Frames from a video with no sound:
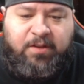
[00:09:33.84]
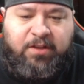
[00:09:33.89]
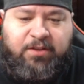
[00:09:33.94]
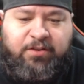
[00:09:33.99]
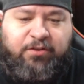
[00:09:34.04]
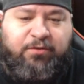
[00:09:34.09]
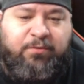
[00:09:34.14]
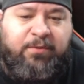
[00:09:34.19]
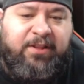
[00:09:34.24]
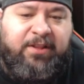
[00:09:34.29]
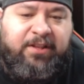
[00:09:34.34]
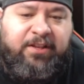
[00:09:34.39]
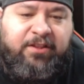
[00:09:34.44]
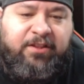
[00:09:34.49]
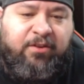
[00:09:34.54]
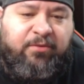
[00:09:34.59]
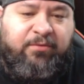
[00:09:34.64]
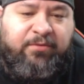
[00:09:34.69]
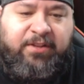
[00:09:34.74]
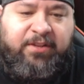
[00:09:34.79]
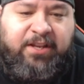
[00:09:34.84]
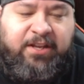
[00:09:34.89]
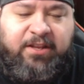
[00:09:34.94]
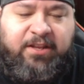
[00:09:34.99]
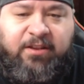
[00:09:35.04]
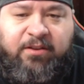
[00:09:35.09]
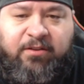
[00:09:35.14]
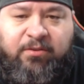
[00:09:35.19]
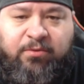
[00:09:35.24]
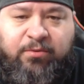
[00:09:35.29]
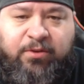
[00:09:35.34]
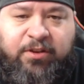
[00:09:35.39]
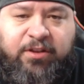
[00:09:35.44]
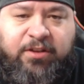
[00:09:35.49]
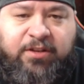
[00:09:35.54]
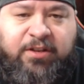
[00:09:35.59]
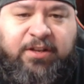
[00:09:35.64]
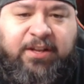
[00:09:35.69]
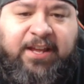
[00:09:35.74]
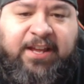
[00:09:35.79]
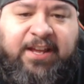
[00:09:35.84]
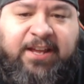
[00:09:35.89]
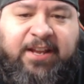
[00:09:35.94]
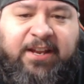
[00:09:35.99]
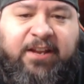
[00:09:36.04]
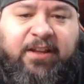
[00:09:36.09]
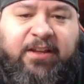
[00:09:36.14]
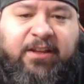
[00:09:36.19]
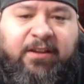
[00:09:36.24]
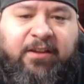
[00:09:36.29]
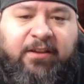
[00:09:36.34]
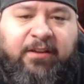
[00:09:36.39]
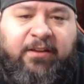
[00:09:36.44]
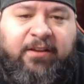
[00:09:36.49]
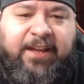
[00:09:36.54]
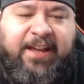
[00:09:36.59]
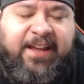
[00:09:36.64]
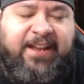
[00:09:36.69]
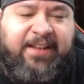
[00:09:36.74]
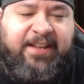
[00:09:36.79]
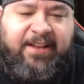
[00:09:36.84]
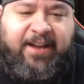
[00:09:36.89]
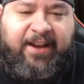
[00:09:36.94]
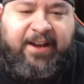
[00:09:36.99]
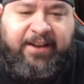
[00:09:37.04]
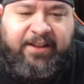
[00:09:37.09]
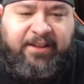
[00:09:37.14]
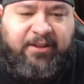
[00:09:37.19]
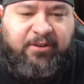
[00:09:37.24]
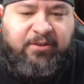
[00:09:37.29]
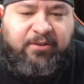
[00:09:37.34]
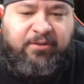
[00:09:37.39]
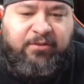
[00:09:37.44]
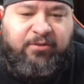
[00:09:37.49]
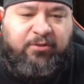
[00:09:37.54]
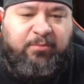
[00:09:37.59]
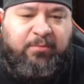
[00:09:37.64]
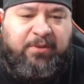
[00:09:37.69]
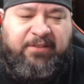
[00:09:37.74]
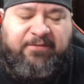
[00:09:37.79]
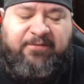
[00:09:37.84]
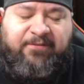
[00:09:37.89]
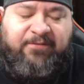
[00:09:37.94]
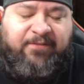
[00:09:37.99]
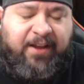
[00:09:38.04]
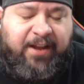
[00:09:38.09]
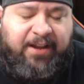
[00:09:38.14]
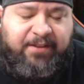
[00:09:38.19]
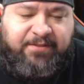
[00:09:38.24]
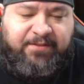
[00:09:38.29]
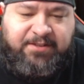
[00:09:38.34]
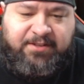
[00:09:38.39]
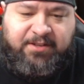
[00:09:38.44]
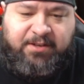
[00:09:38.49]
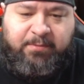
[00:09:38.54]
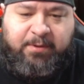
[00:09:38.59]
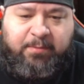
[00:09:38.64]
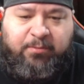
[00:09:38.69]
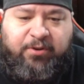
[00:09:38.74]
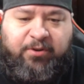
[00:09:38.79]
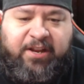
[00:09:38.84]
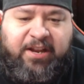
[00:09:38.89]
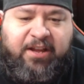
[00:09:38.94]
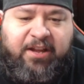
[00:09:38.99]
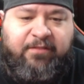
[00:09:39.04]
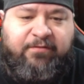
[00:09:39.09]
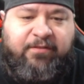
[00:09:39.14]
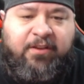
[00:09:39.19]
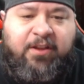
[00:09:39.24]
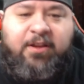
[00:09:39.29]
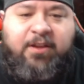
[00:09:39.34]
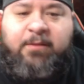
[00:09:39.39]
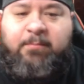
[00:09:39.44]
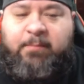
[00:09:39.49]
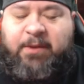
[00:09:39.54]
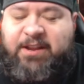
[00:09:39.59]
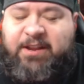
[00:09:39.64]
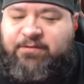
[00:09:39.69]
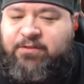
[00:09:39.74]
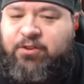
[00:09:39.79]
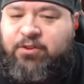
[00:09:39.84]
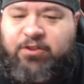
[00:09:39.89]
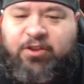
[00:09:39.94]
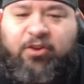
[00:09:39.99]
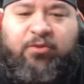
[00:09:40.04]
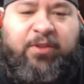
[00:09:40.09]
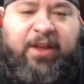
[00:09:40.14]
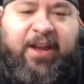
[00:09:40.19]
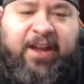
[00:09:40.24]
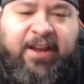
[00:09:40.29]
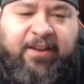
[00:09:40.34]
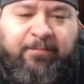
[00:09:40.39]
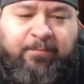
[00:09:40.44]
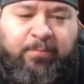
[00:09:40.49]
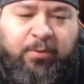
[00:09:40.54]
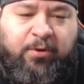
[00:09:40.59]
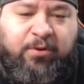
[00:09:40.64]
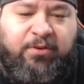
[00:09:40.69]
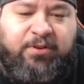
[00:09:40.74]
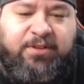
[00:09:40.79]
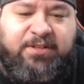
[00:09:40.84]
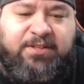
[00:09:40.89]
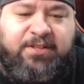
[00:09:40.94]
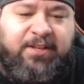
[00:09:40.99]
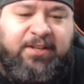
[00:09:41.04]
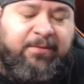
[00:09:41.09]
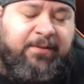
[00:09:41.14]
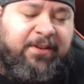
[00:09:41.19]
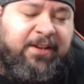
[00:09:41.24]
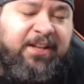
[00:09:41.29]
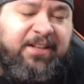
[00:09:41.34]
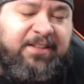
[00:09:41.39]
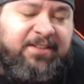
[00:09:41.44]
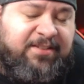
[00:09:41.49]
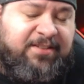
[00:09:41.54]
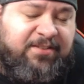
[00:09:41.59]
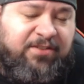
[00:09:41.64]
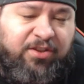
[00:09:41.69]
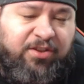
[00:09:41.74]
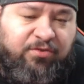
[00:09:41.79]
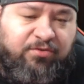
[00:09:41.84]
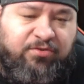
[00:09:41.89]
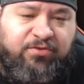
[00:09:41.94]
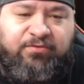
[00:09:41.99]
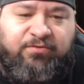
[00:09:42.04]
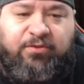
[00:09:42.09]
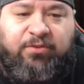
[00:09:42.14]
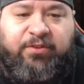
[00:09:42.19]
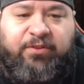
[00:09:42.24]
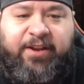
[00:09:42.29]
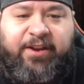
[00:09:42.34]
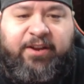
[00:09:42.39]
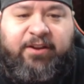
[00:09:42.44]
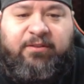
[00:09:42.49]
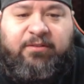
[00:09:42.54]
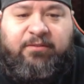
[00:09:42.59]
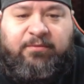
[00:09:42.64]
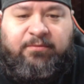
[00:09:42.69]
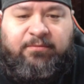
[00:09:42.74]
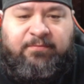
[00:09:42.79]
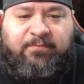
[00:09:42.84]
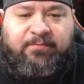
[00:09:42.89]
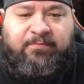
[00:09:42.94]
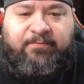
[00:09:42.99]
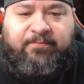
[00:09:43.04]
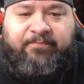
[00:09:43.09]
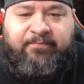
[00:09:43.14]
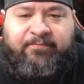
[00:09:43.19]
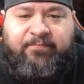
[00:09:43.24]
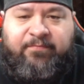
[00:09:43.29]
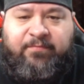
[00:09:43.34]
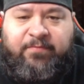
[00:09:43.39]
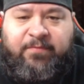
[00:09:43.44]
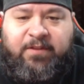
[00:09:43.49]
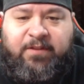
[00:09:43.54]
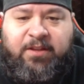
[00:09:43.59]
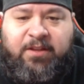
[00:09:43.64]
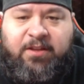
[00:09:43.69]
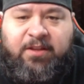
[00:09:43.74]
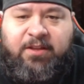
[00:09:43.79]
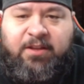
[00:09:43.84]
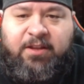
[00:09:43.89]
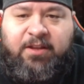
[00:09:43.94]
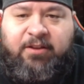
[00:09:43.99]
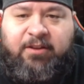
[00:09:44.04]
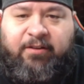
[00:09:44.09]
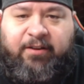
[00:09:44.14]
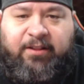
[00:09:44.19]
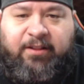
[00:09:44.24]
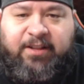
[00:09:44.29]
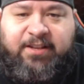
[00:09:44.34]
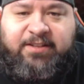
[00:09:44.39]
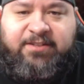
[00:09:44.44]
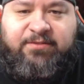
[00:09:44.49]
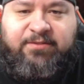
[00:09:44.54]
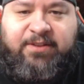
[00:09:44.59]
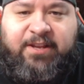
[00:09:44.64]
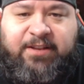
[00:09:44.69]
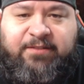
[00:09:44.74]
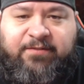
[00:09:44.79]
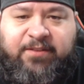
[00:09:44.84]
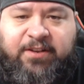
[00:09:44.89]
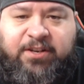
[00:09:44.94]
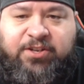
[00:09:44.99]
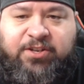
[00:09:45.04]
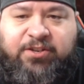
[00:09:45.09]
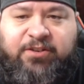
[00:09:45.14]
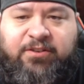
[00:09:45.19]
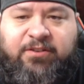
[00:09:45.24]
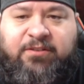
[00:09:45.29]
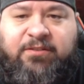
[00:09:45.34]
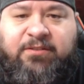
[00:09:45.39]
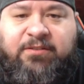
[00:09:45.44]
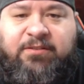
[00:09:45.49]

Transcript: We really don't need Ogan and uh, Eddie either. Normally five is going to be more than enough. But if you don't have perks, it's useful there. Right, let's do that finisher.